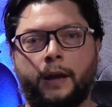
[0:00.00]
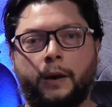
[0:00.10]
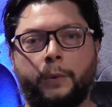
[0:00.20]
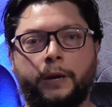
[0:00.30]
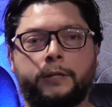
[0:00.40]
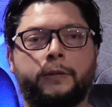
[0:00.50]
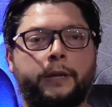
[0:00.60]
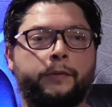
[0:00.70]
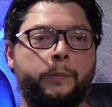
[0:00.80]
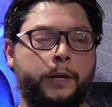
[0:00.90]
We also
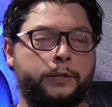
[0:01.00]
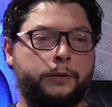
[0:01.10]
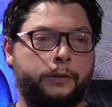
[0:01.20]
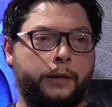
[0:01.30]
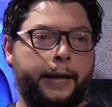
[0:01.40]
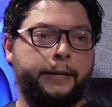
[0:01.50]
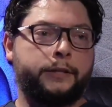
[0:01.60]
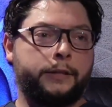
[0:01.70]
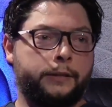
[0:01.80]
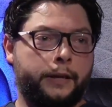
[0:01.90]
give a muscle
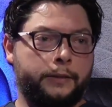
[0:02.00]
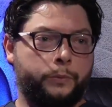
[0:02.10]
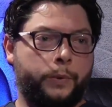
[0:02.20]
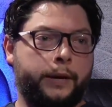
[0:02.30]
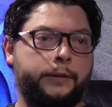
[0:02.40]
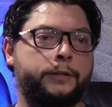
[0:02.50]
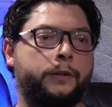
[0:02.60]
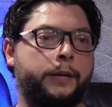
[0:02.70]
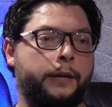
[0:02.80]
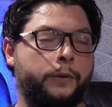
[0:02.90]
relaxant as well, so
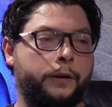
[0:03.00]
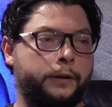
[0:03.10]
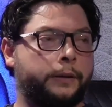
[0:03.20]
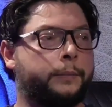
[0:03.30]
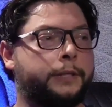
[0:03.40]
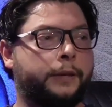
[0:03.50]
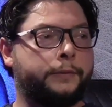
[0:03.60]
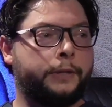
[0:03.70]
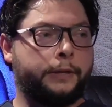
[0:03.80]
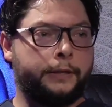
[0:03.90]
they don't hurt themselves
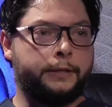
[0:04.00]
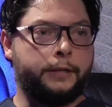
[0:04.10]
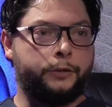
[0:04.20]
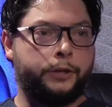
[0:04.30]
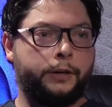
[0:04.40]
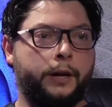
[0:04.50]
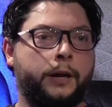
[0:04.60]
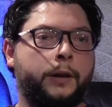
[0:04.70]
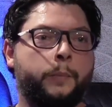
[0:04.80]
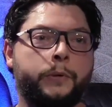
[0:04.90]
during the seizure.
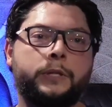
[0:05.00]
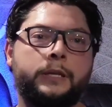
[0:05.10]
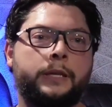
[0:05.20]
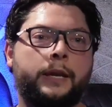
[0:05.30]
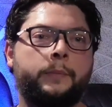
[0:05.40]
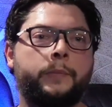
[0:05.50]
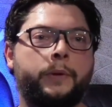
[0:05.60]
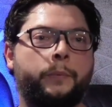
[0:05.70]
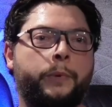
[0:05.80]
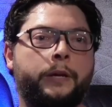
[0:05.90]
Most of the time,
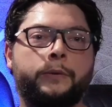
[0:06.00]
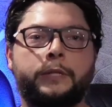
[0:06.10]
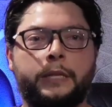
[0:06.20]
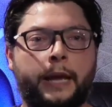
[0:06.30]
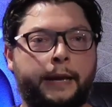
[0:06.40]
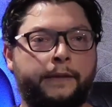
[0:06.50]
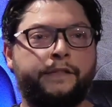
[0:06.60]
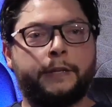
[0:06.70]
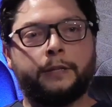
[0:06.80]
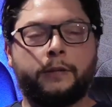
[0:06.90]
we don't see any
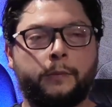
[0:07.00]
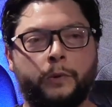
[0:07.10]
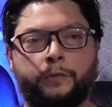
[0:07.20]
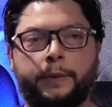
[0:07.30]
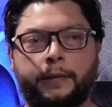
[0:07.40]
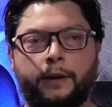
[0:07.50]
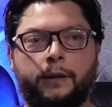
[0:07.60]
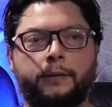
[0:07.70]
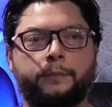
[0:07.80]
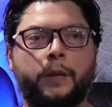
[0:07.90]
physical movement at
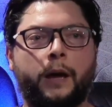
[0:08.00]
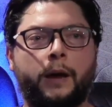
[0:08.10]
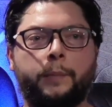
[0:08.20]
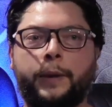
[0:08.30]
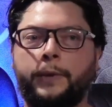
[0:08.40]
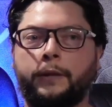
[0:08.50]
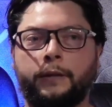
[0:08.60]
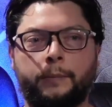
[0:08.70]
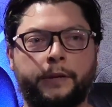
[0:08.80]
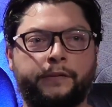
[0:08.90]
all. Maybe a
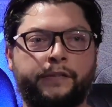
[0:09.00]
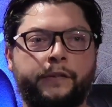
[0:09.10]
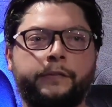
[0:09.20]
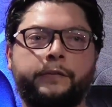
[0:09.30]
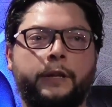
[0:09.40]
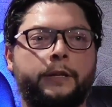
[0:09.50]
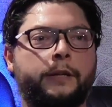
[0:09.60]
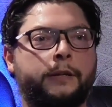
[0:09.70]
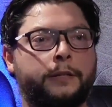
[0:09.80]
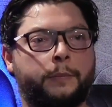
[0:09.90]
little bit of a foot
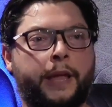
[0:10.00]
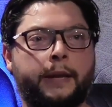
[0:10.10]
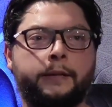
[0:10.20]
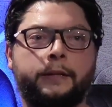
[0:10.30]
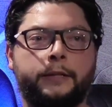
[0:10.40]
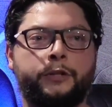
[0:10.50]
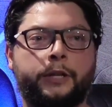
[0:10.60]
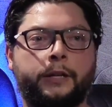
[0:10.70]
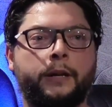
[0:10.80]
flutter or some hand clenching,